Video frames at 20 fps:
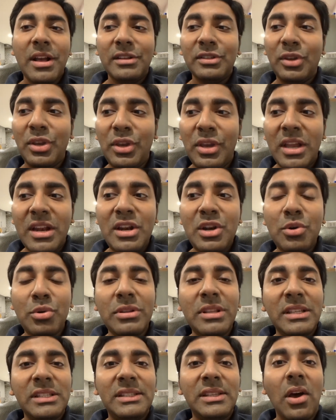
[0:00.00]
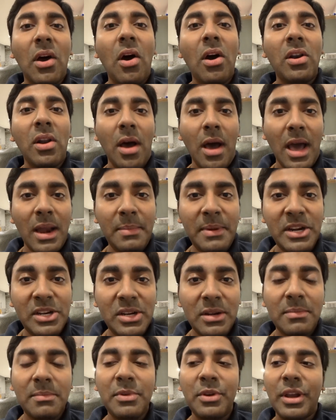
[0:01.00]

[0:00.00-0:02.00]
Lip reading: So you can do this on Arbitrum,